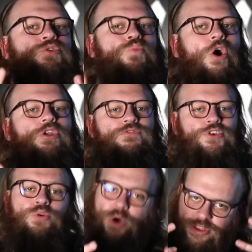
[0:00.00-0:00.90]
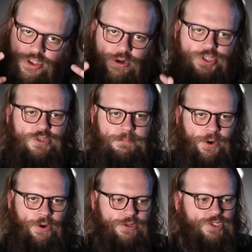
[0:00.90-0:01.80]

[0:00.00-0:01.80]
one of you and your support.